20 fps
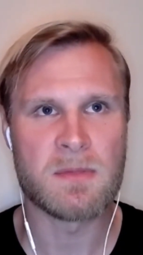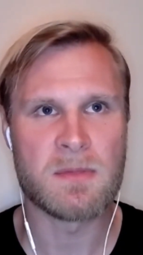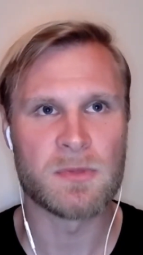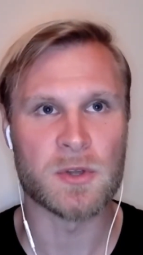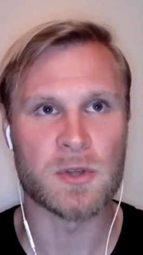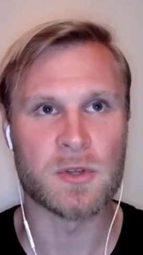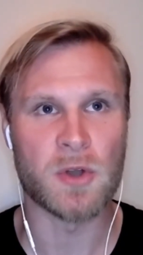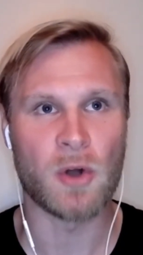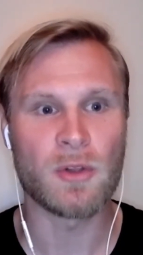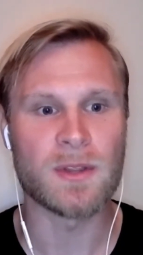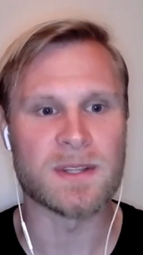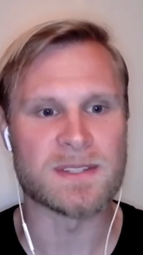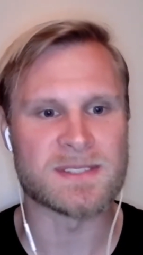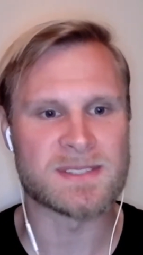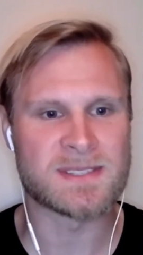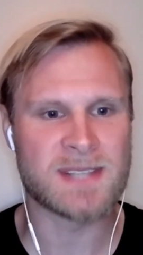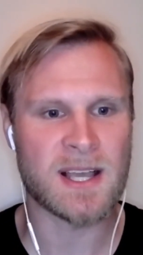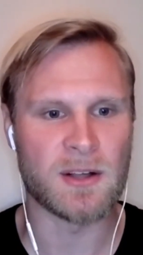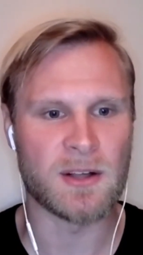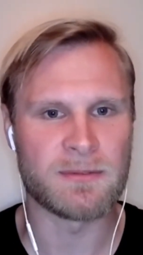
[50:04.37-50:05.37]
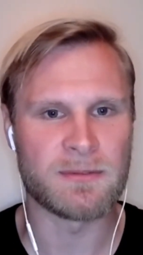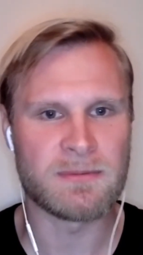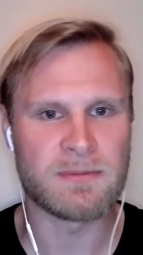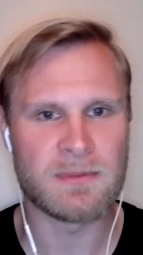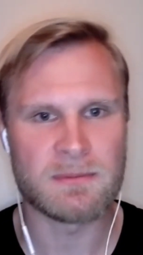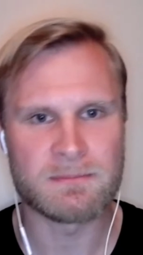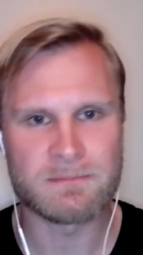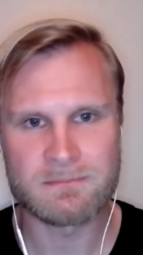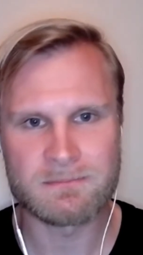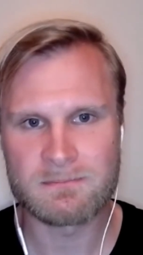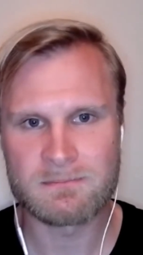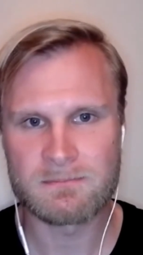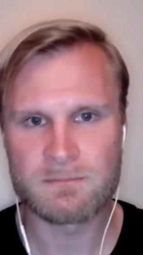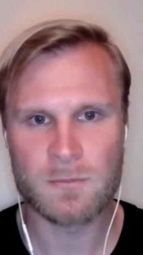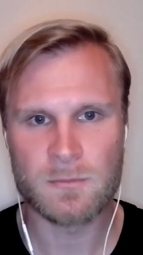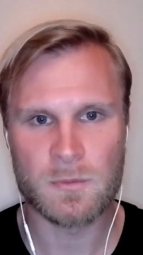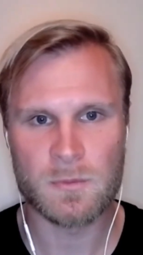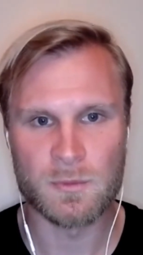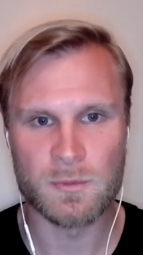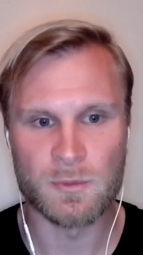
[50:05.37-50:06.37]
The goal itself
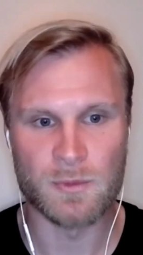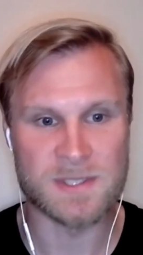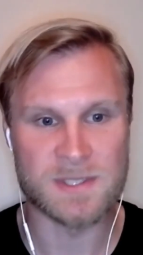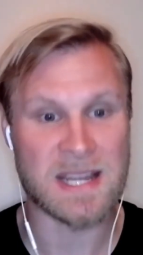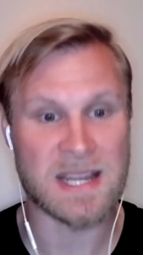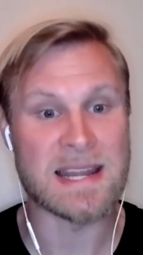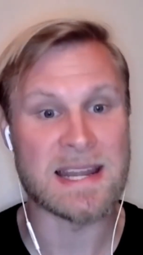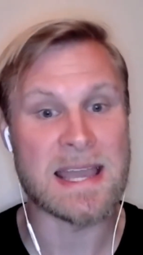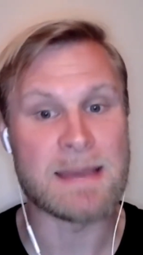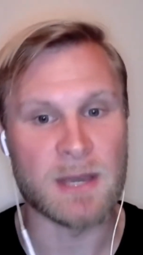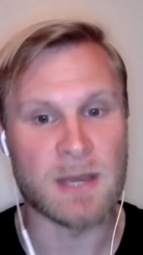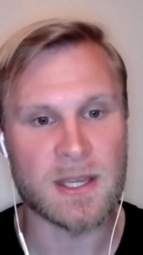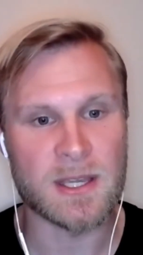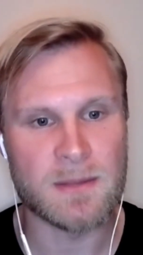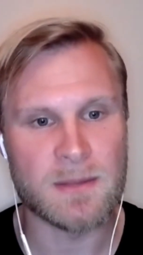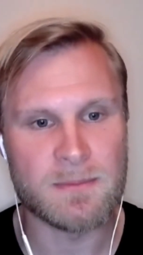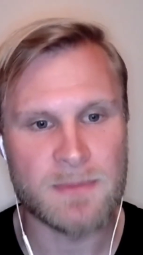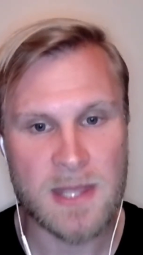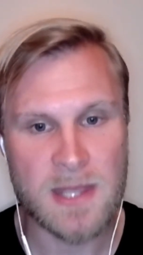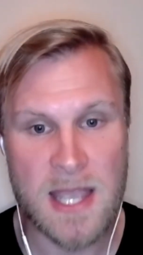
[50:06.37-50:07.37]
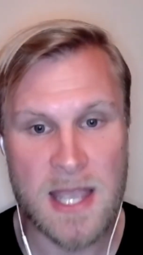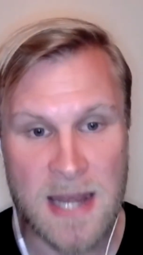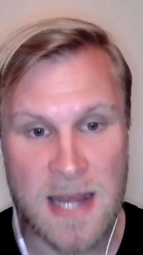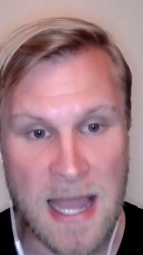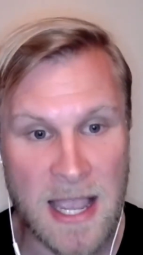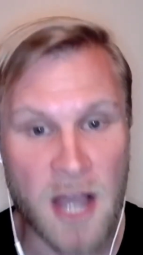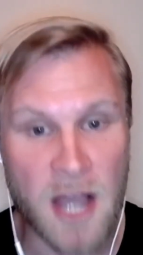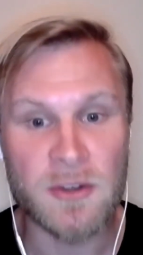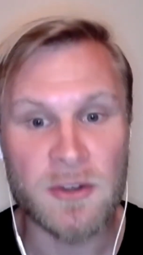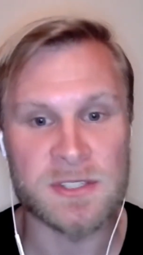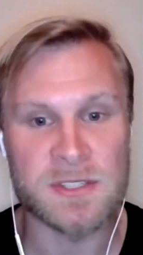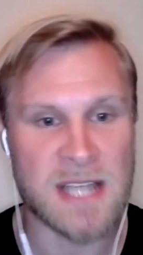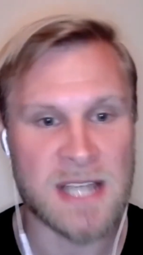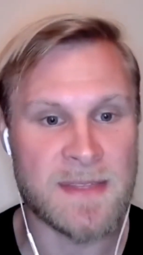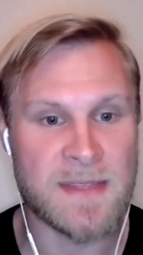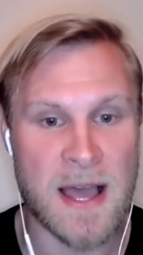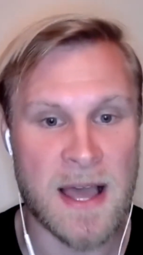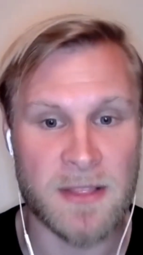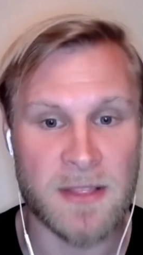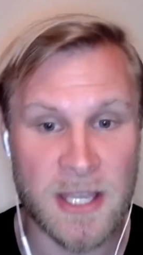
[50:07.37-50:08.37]
was dynamic. And I
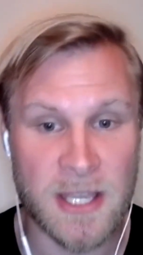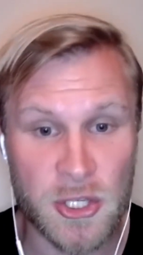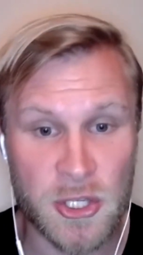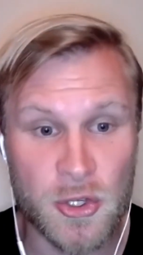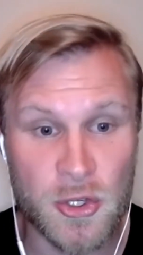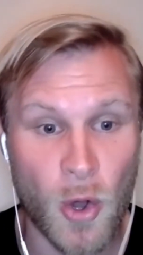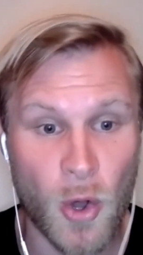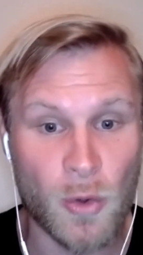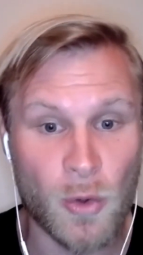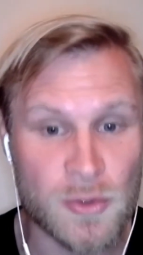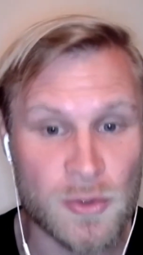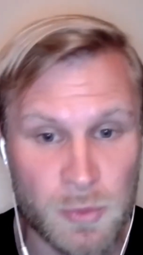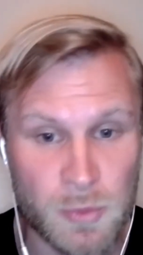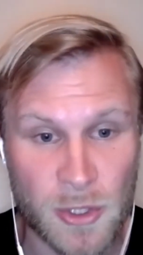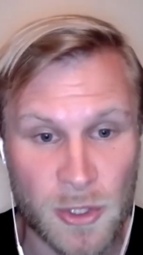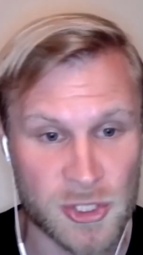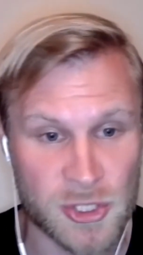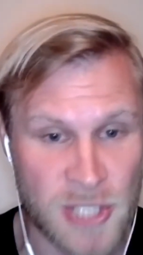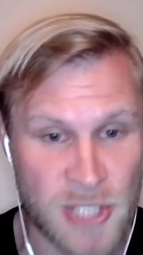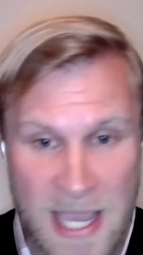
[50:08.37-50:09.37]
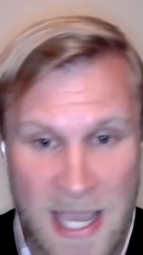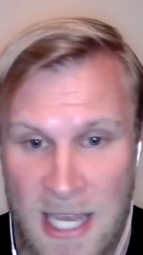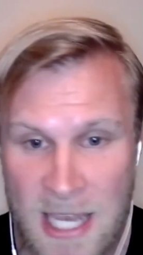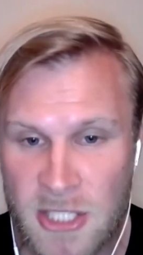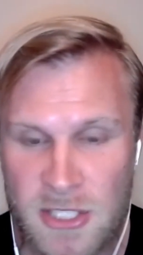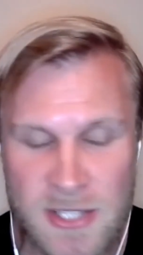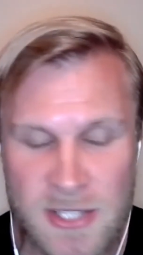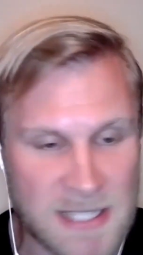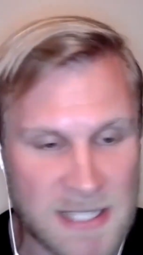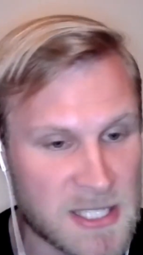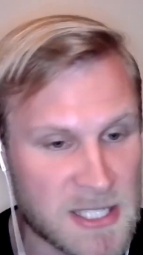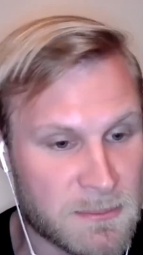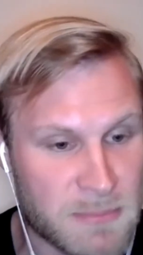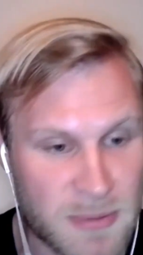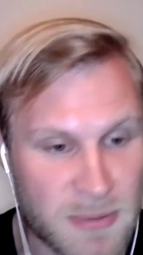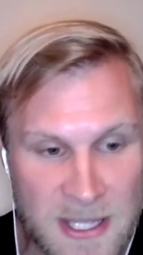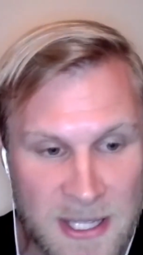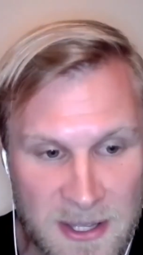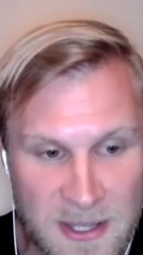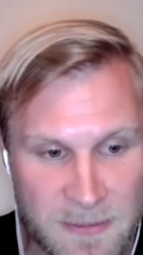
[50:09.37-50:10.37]
understand that. Like, goals will change. That's
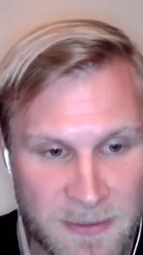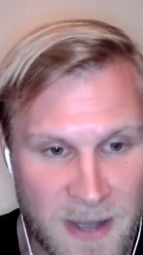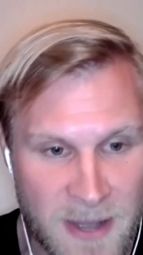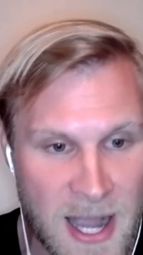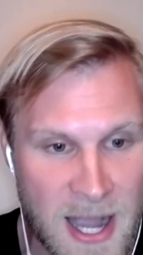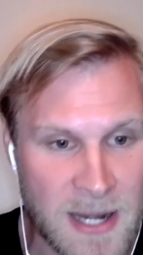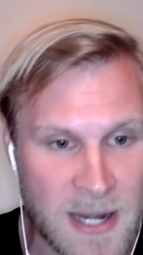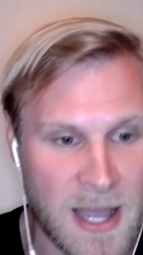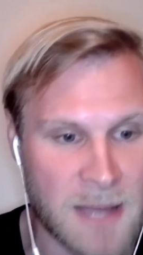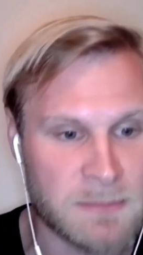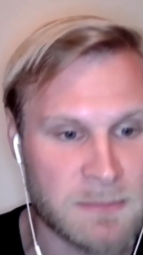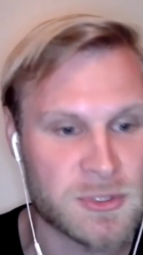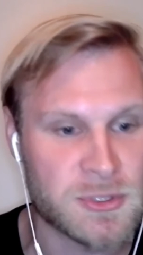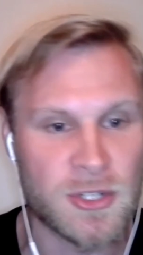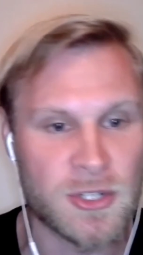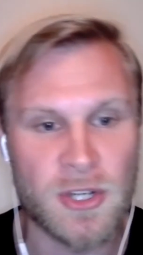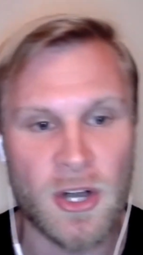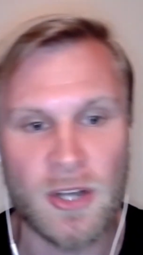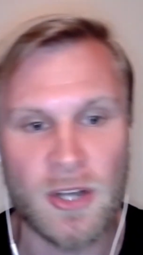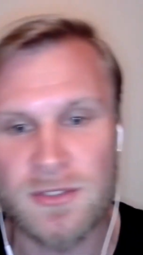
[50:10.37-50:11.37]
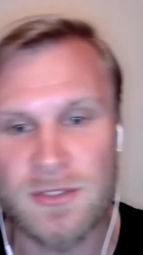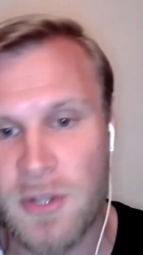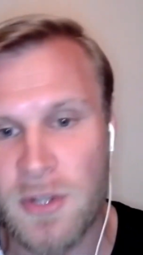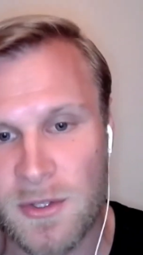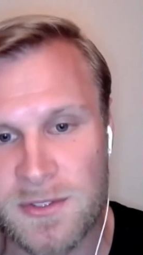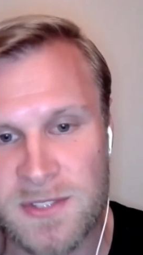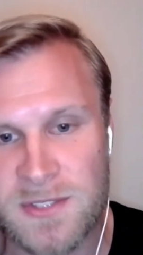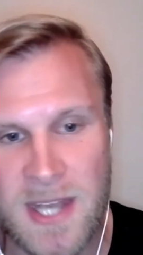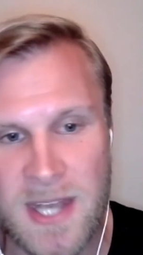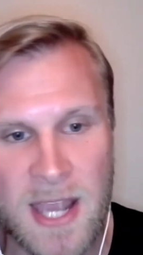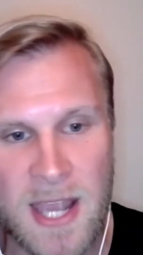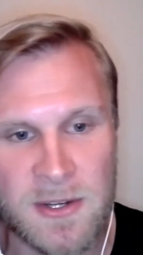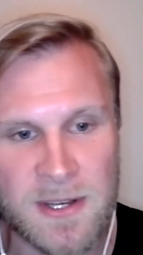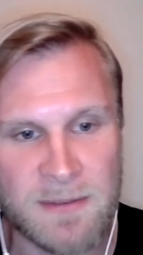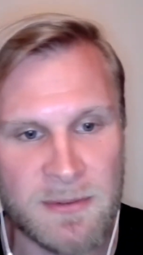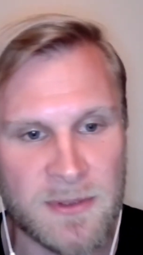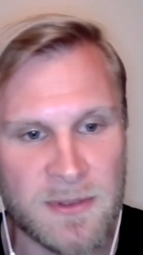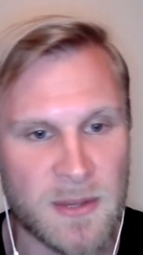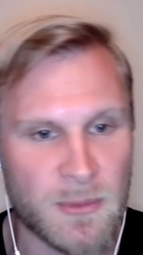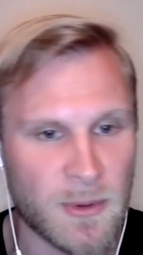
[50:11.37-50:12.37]
completely fine. I'm sure y'all's goals today are
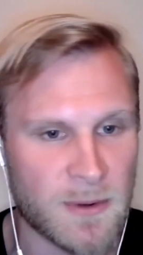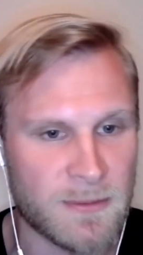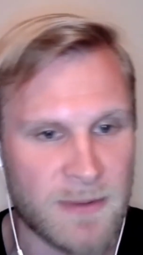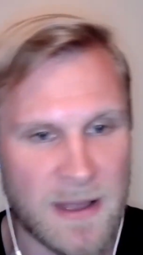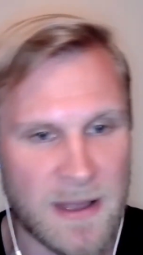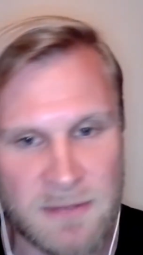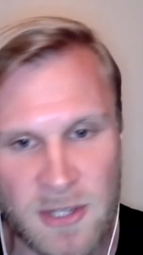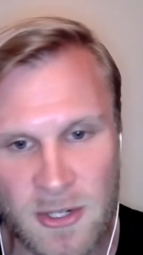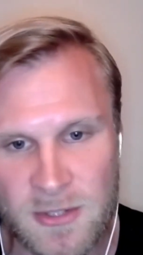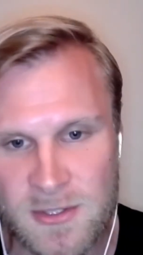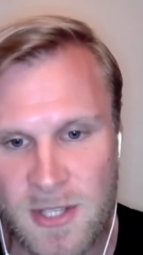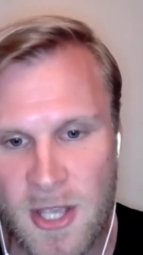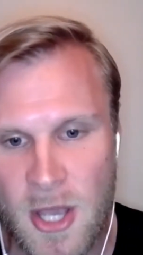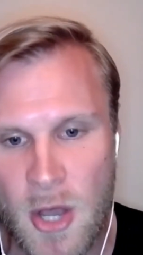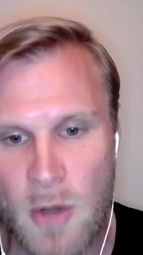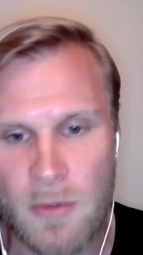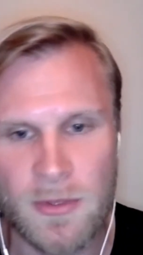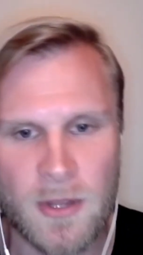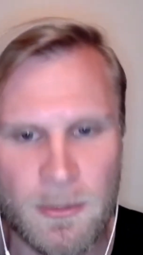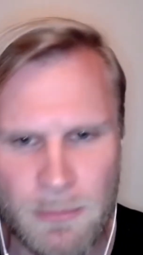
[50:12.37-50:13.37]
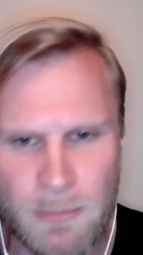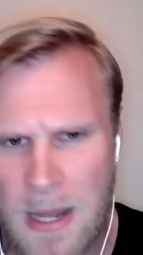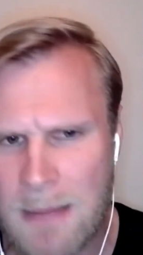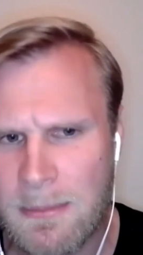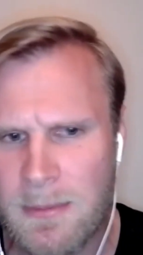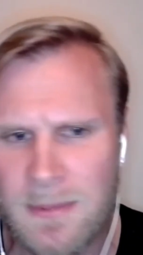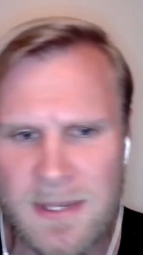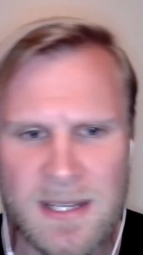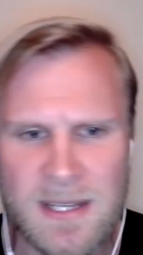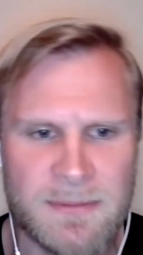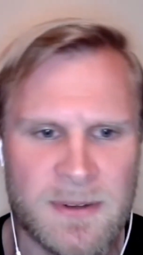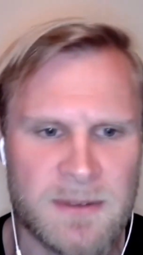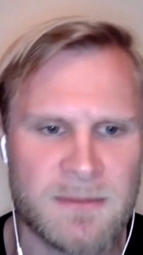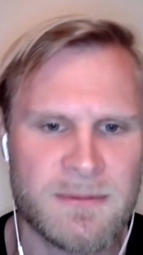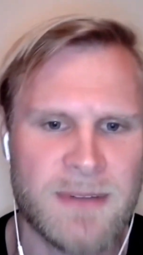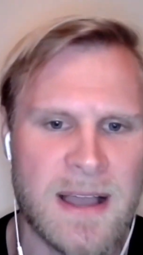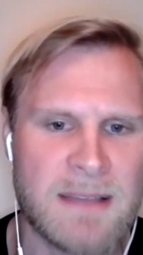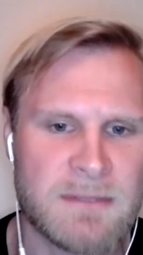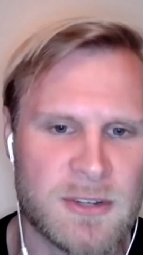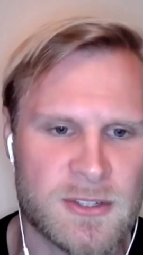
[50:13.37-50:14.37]
different than they were 5 years ago. They'll probably be different in
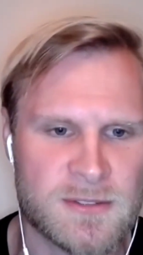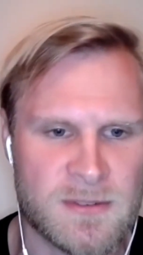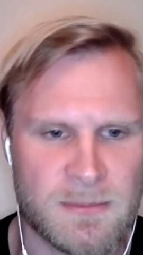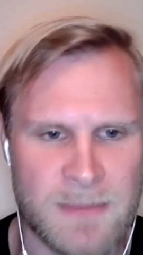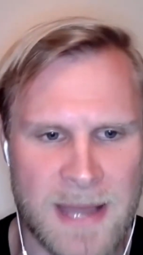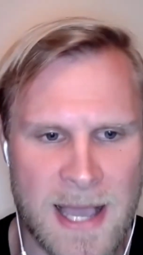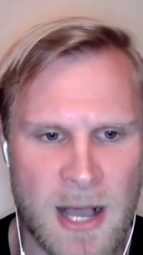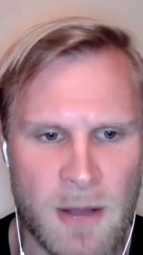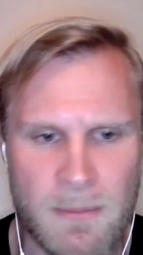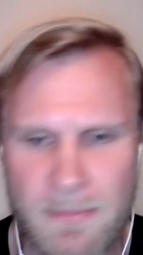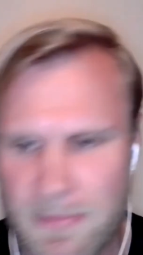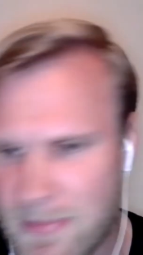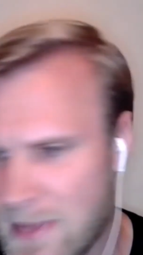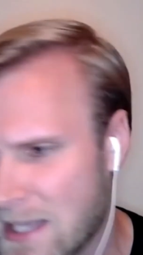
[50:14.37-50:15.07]
5 years from now.